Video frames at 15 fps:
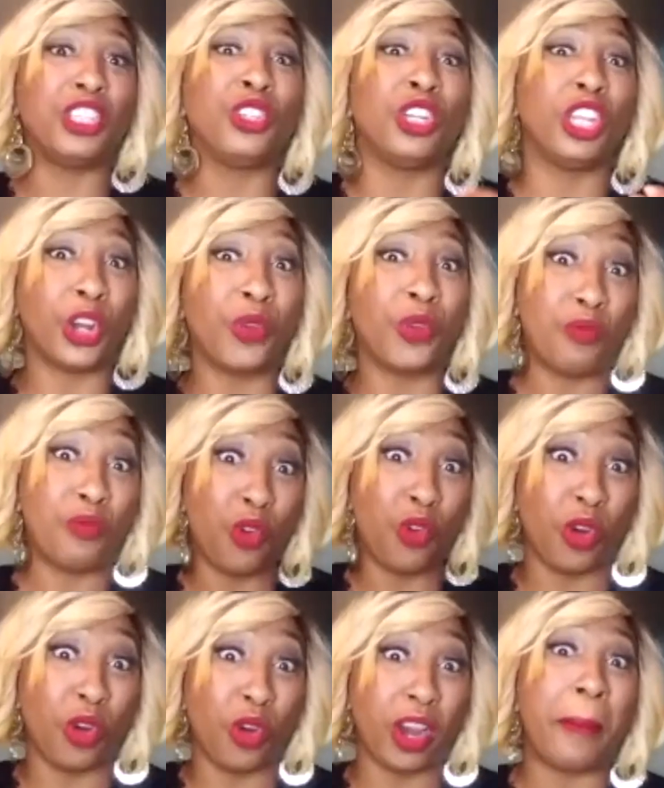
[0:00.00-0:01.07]
learn
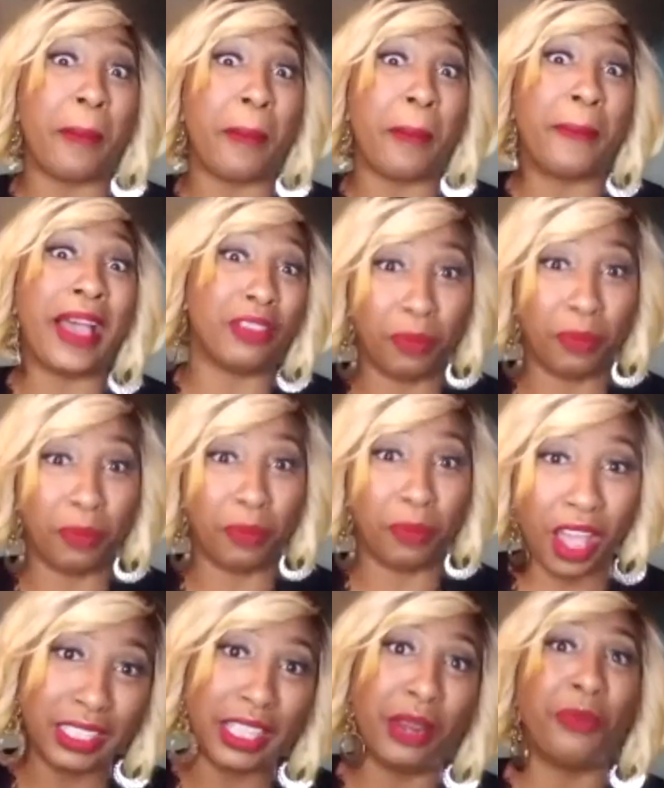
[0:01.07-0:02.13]
more about the
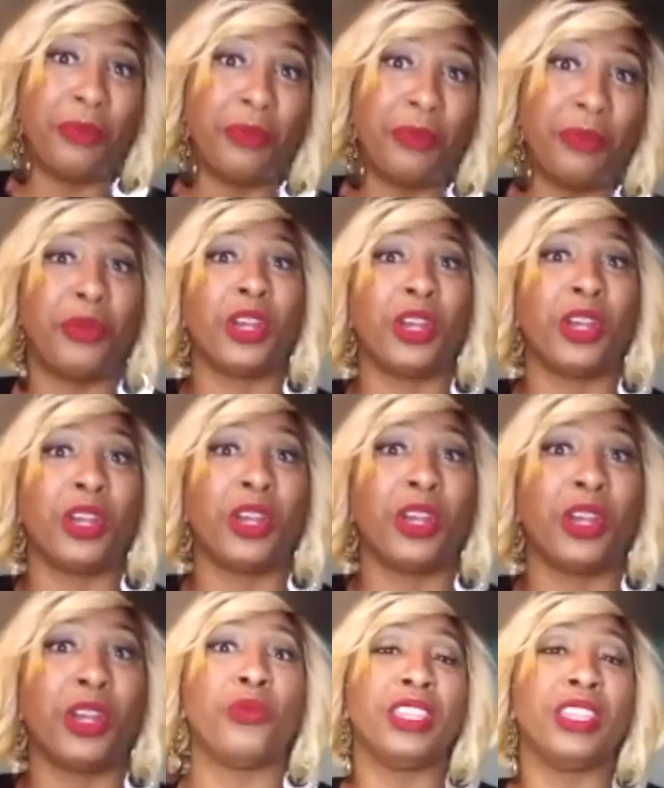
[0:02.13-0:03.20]
products that I'm working
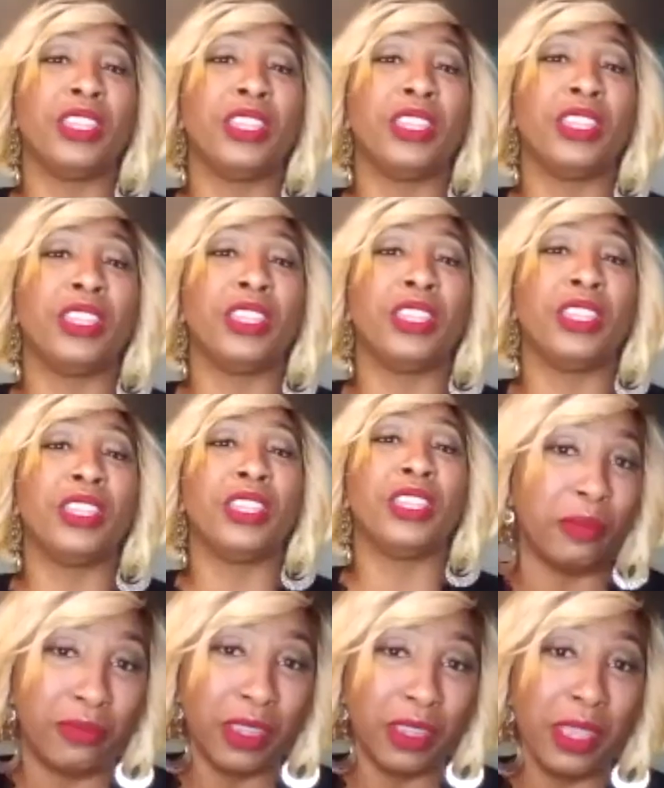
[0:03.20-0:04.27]
with, as
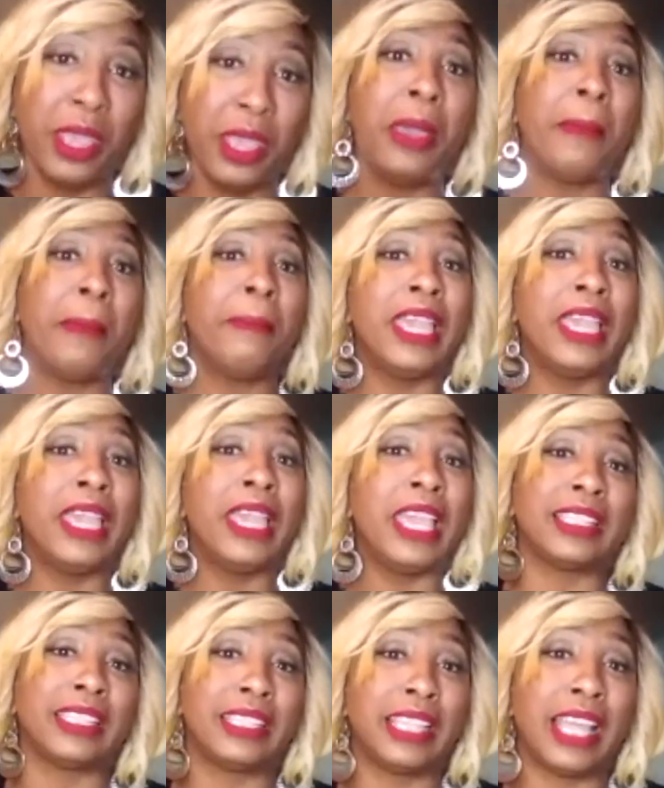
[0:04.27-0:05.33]
well as how they're going to benefit
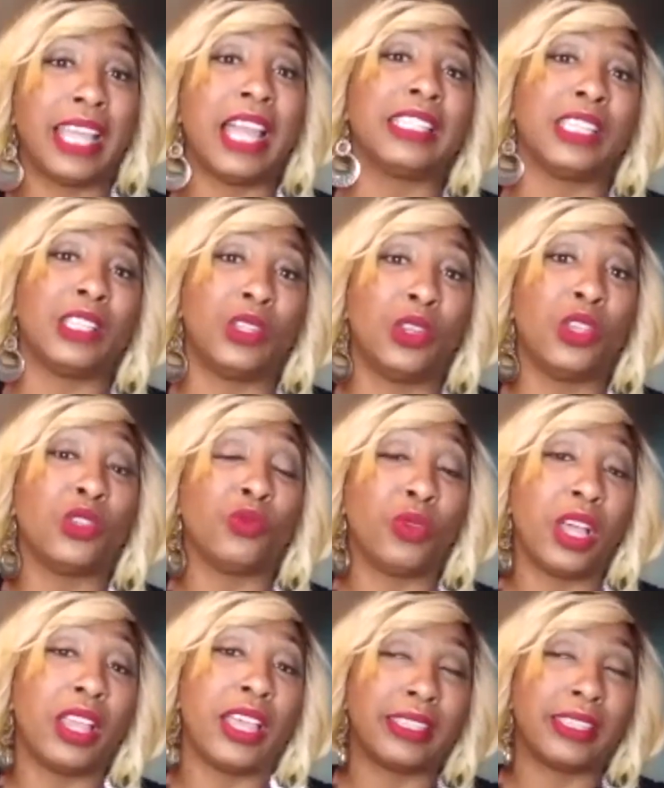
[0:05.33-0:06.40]
me as a
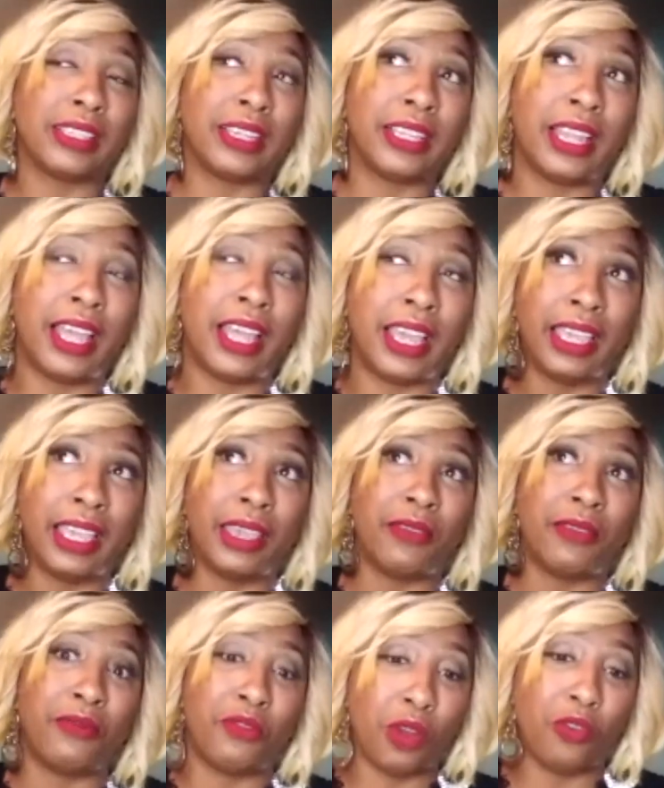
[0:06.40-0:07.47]
stylist and as well as a
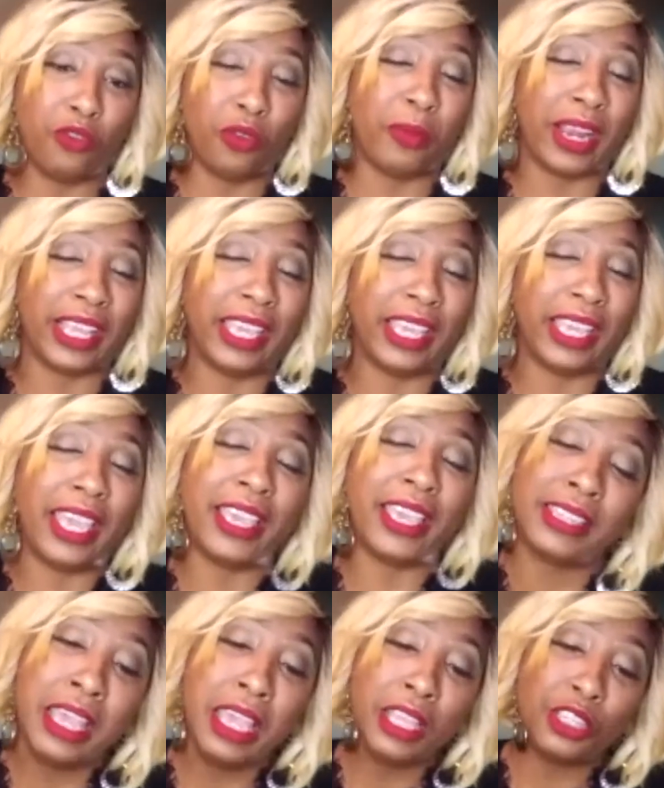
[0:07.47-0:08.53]
client for my
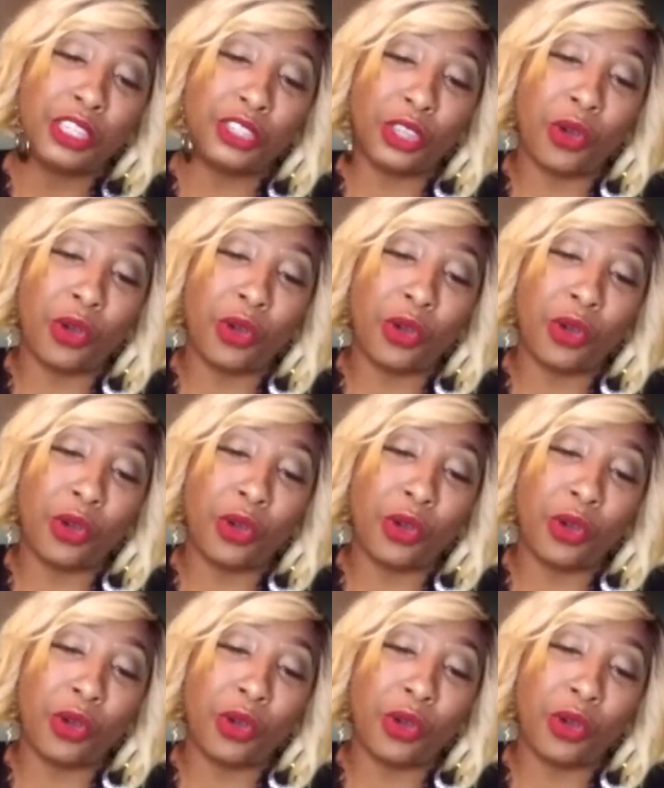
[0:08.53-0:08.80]
guests.